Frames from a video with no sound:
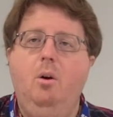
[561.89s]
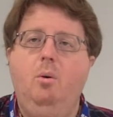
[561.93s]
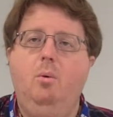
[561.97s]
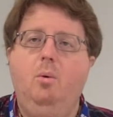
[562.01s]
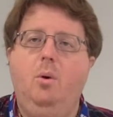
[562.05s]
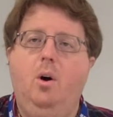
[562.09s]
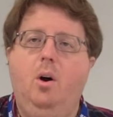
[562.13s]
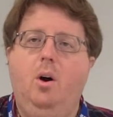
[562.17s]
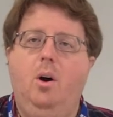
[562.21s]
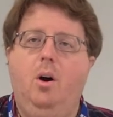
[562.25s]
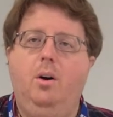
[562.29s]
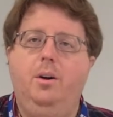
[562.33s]

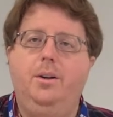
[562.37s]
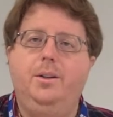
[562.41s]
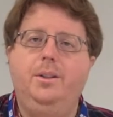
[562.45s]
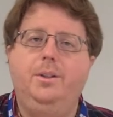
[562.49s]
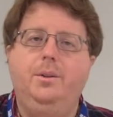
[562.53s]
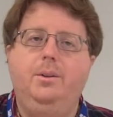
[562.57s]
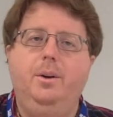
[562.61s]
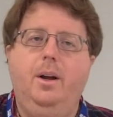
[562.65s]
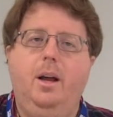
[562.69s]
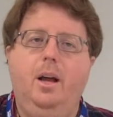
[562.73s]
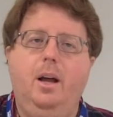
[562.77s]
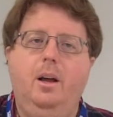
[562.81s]
We're
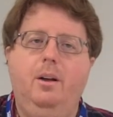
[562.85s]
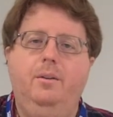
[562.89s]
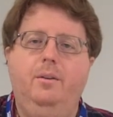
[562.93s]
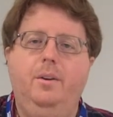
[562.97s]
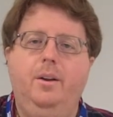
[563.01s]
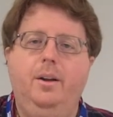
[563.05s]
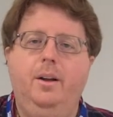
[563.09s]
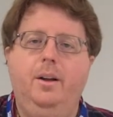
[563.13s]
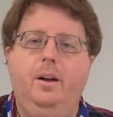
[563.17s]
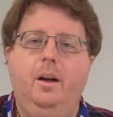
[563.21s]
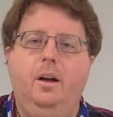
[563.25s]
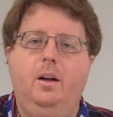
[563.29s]
also
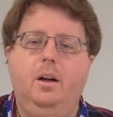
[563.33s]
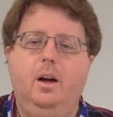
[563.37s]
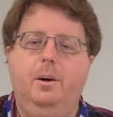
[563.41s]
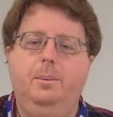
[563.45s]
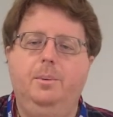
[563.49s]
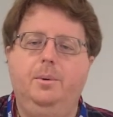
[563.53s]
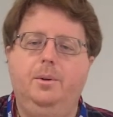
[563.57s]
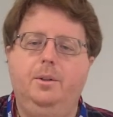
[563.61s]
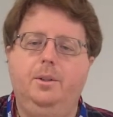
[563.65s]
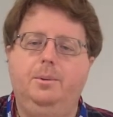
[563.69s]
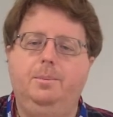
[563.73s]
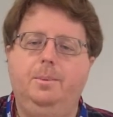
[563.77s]
having a
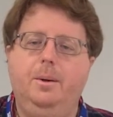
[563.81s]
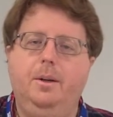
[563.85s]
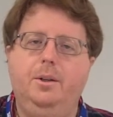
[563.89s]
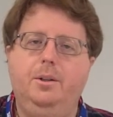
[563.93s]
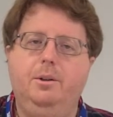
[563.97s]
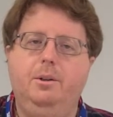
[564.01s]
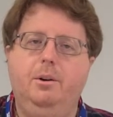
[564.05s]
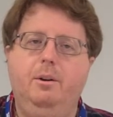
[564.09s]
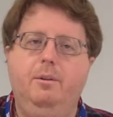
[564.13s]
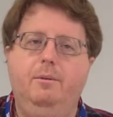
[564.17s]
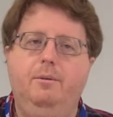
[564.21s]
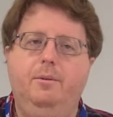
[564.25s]
couple of
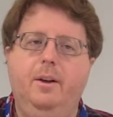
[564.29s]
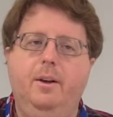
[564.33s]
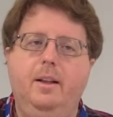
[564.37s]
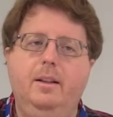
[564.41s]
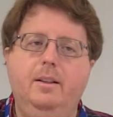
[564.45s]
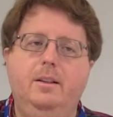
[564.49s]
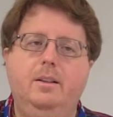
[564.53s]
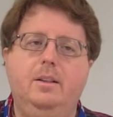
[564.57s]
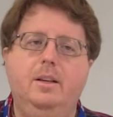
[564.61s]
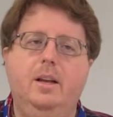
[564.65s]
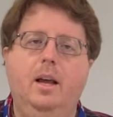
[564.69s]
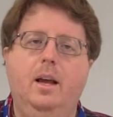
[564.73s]
special
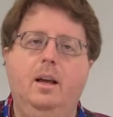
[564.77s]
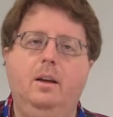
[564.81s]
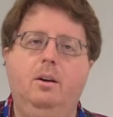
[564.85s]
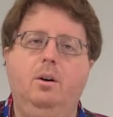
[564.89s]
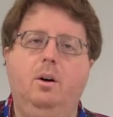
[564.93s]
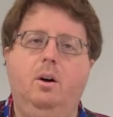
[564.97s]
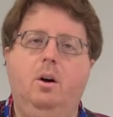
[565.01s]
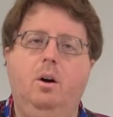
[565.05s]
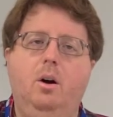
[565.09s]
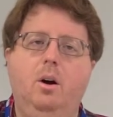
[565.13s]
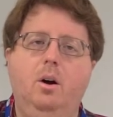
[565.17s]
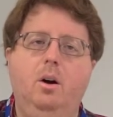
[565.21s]
events
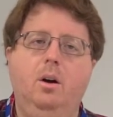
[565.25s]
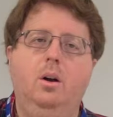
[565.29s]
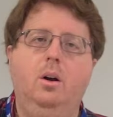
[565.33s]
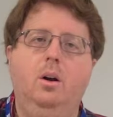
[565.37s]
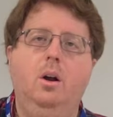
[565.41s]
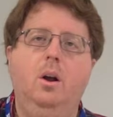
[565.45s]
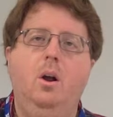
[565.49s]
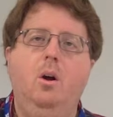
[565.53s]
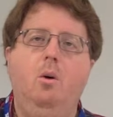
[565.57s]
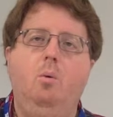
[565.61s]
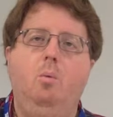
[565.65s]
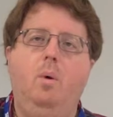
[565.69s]
at our
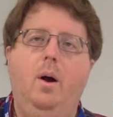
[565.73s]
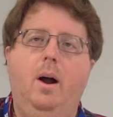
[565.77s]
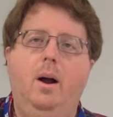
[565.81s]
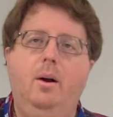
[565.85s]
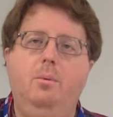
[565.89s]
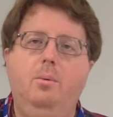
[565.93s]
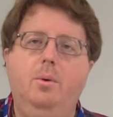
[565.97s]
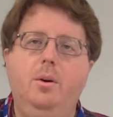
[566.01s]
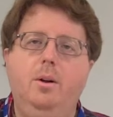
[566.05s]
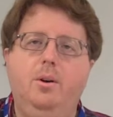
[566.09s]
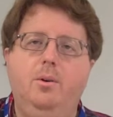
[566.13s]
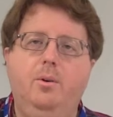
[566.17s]

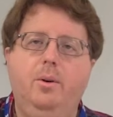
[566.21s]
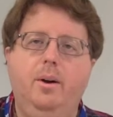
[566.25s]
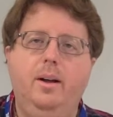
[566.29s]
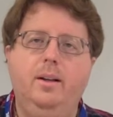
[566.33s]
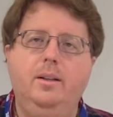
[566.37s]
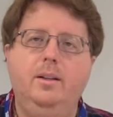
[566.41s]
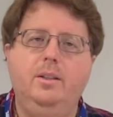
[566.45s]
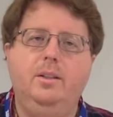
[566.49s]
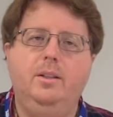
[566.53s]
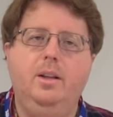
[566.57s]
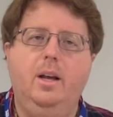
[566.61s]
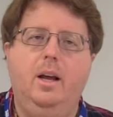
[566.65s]
Wildwood
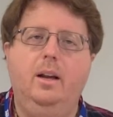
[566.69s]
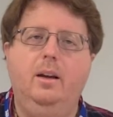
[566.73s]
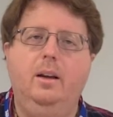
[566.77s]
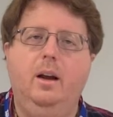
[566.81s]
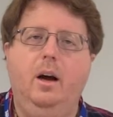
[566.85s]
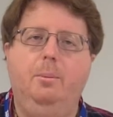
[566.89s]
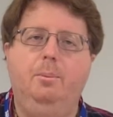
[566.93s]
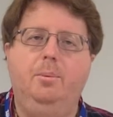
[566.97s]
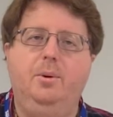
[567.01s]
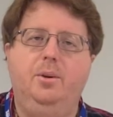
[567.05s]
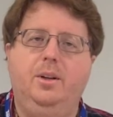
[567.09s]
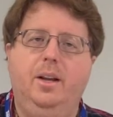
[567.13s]
Crest and
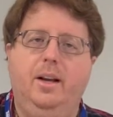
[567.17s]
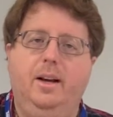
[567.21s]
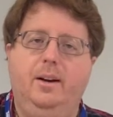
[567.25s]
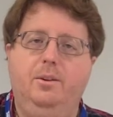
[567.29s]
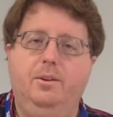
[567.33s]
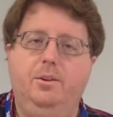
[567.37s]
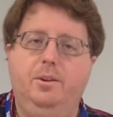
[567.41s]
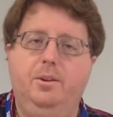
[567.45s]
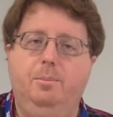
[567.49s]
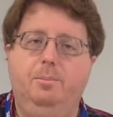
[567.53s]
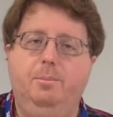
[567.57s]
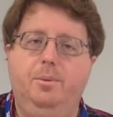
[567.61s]
Upper
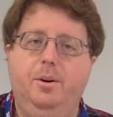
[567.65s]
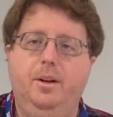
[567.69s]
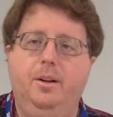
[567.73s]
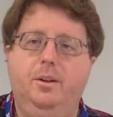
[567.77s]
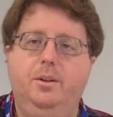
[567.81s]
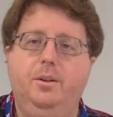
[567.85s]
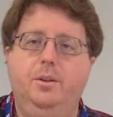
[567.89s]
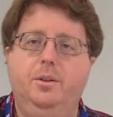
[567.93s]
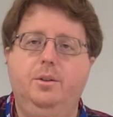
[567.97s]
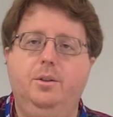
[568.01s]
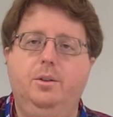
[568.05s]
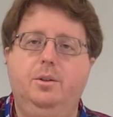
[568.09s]
Township
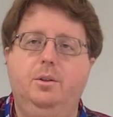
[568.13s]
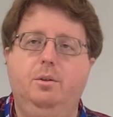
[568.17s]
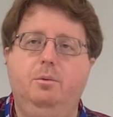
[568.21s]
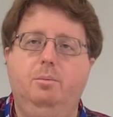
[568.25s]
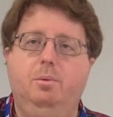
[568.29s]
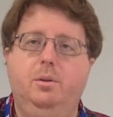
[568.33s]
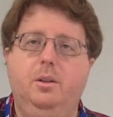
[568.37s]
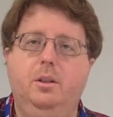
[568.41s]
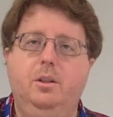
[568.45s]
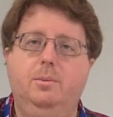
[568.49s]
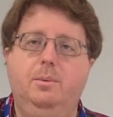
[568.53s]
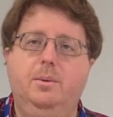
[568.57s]
branches. So
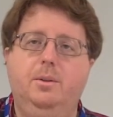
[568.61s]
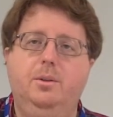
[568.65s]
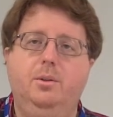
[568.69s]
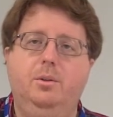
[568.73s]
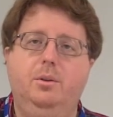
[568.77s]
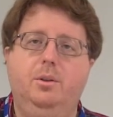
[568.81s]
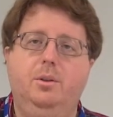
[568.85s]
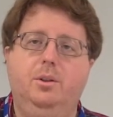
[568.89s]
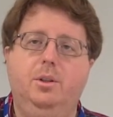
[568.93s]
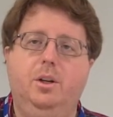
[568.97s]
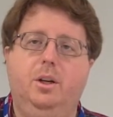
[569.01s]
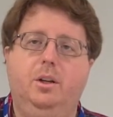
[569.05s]
please be
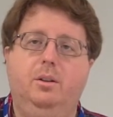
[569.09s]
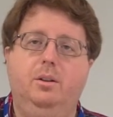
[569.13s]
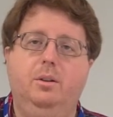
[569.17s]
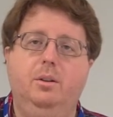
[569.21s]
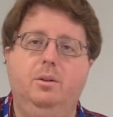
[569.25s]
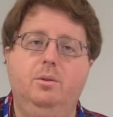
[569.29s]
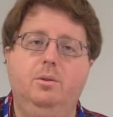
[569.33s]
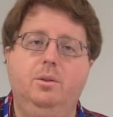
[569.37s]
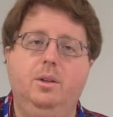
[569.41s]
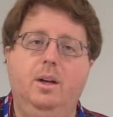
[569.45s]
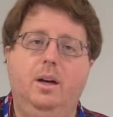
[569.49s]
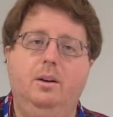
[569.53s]
sure to check
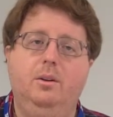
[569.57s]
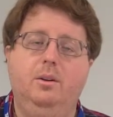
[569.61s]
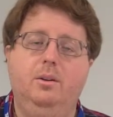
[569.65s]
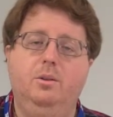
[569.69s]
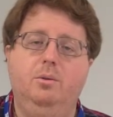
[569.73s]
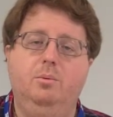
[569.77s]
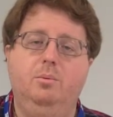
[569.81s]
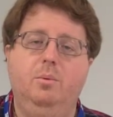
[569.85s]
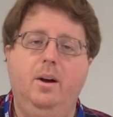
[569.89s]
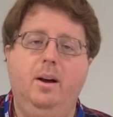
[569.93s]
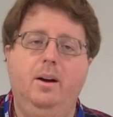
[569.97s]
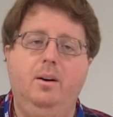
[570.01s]
those out
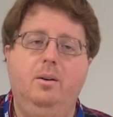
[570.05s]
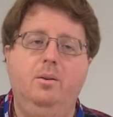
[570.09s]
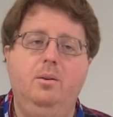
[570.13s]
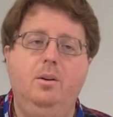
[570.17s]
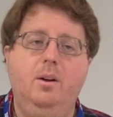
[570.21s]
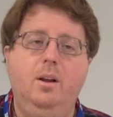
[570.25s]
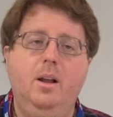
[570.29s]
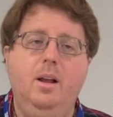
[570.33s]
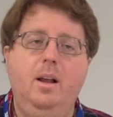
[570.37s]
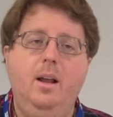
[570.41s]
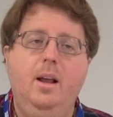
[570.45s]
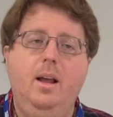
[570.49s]
as well.